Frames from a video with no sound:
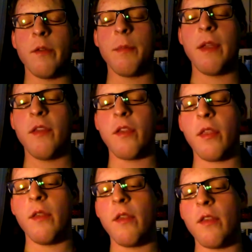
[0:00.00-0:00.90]
there's
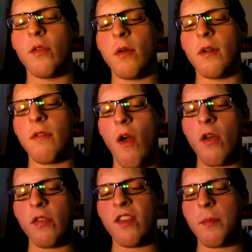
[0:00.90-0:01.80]
basically this sort
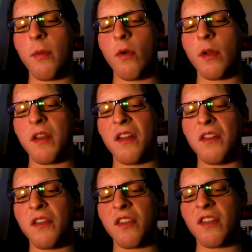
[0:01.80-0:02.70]
of unspoken
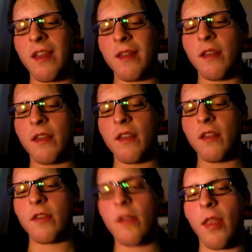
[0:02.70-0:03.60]
understanding
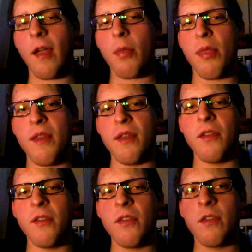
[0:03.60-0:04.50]
that's allowed
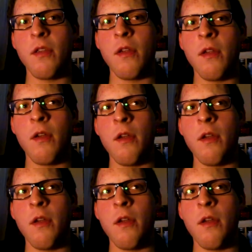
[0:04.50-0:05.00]
things